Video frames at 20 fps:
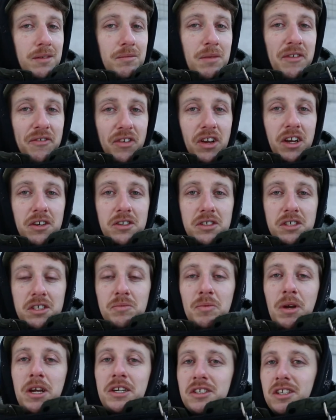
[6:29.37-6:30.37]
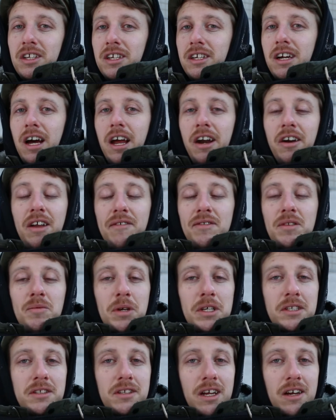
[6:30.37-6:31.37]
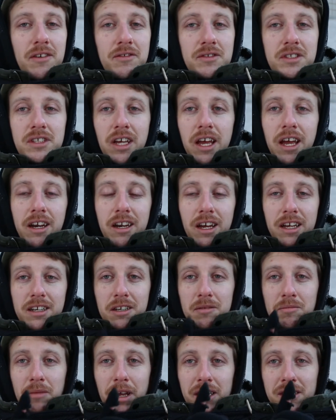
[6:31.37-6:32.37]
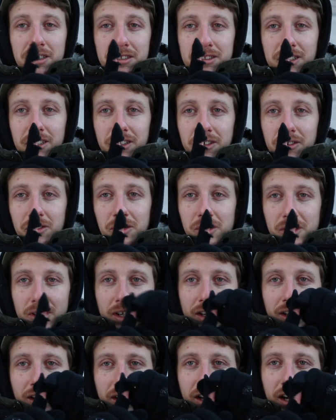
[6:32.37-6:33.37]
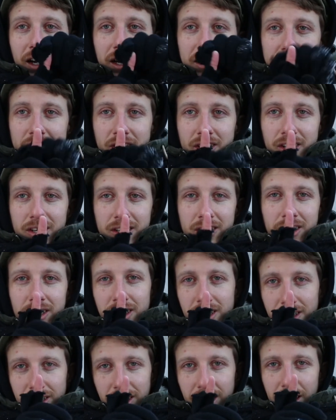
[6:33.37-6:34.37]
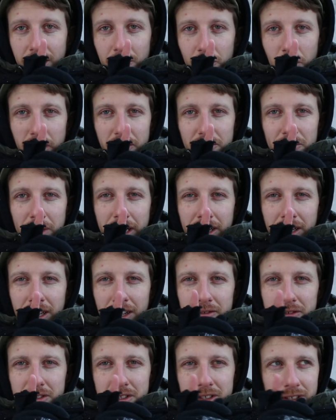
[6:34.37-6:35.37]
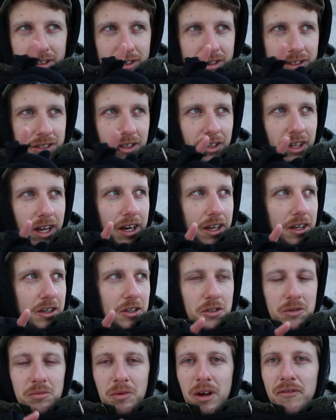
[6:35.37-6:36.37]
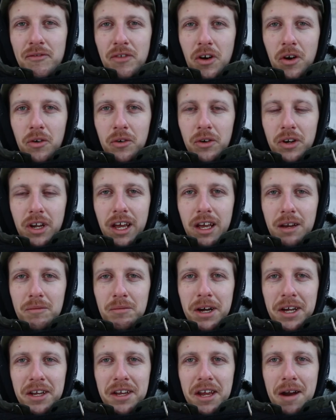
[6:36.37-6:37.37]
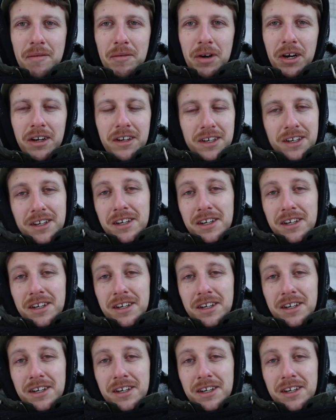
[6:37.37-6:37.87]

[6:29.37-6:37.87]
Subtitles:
My fingers especially, I don't have the best gloves, and I did make this little cut in one of my gloves so that I could use my phone and my camera.